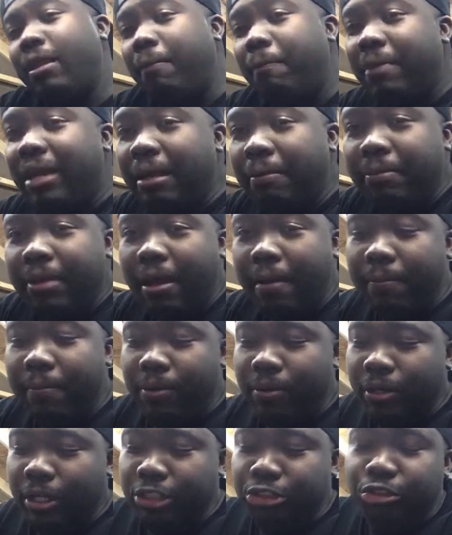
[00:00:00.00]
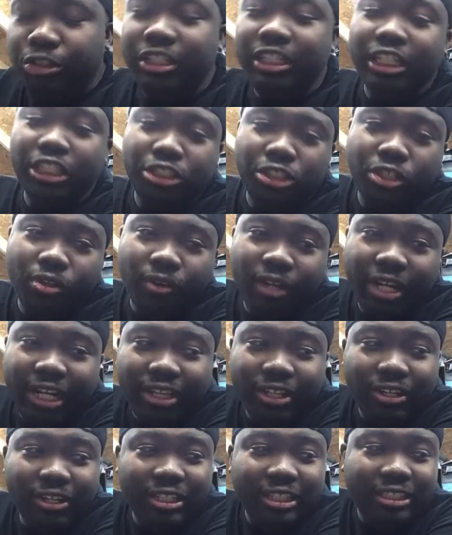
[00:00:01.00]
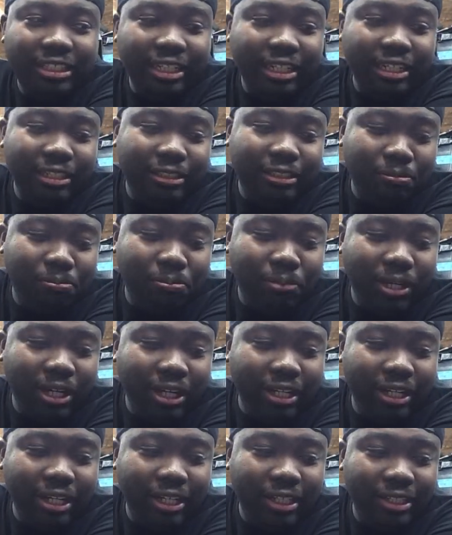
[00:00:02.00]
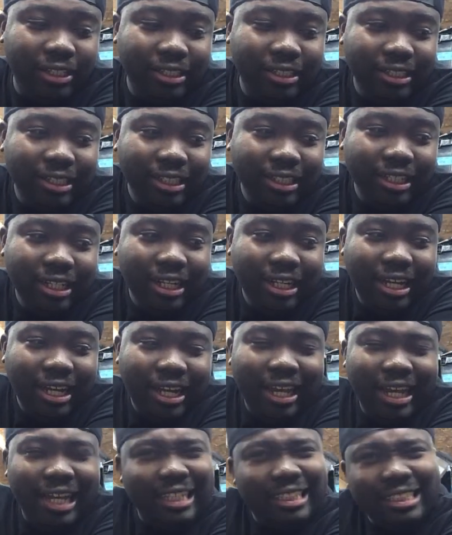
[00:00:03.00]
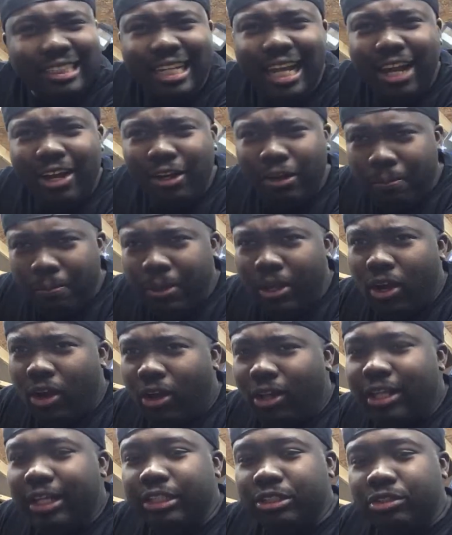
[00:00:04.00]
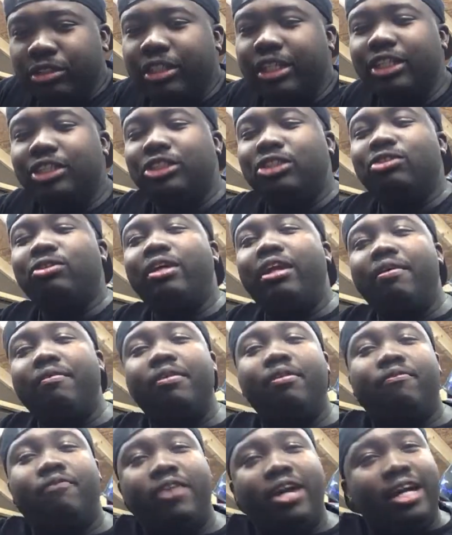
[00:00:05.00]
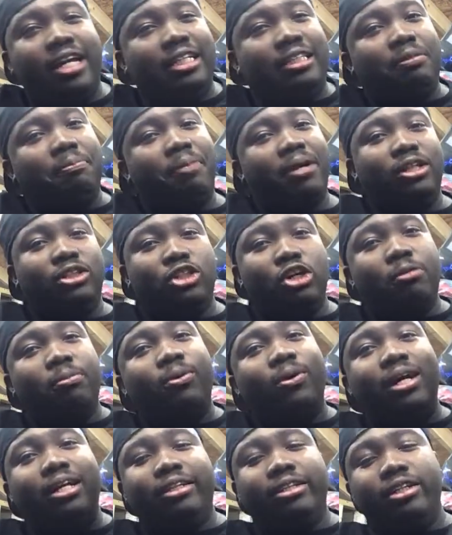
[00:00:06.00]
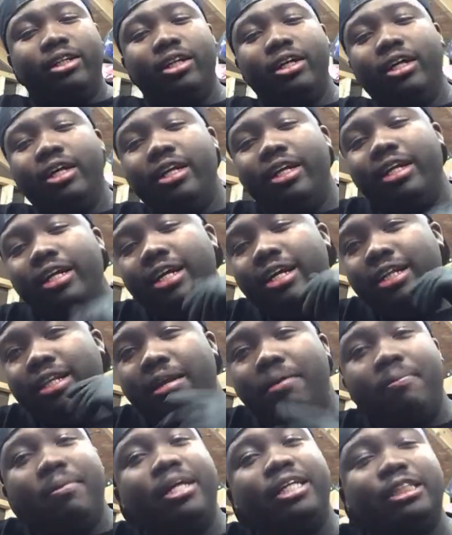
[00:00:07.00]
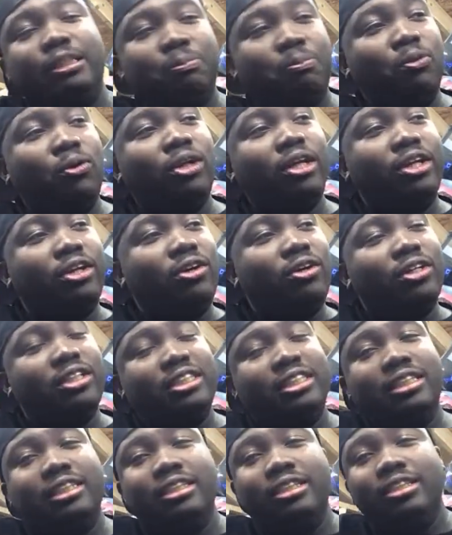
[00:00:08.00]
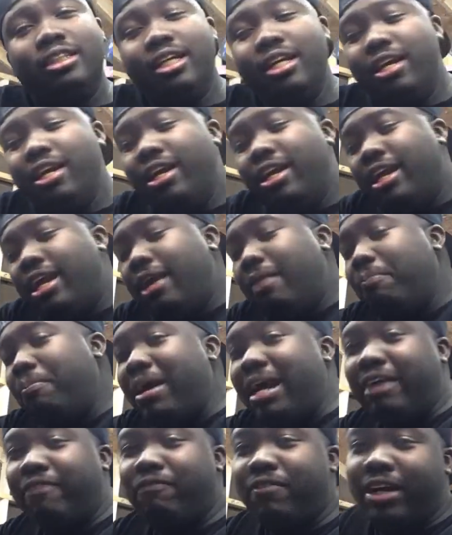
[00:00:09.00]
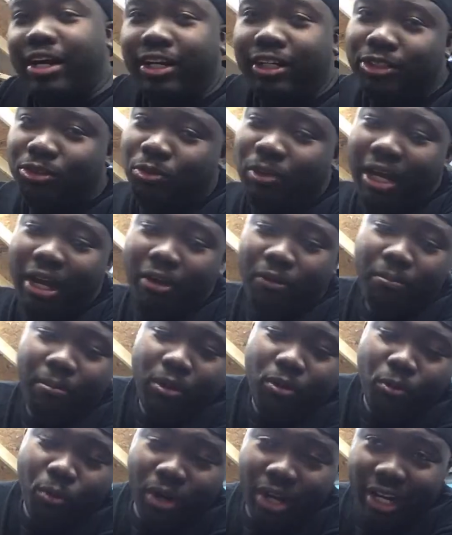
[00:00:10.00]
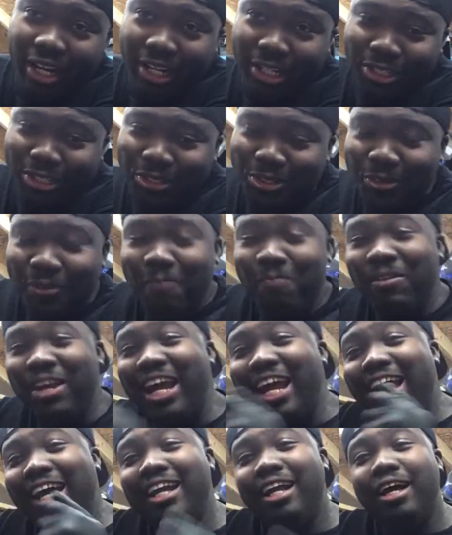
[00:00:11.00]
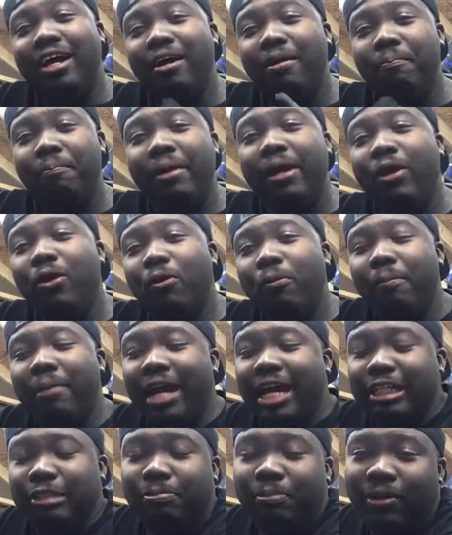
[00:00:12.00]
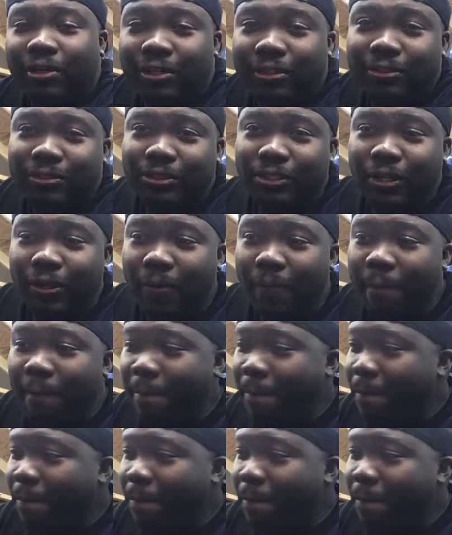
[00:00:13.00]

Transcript: BMW, a traditional E36, but it's not going to be all that traditional given the fact it's a big turbo out the hood that makes spoolie noises and backfires without me wanting it to, and a big old bash bar. So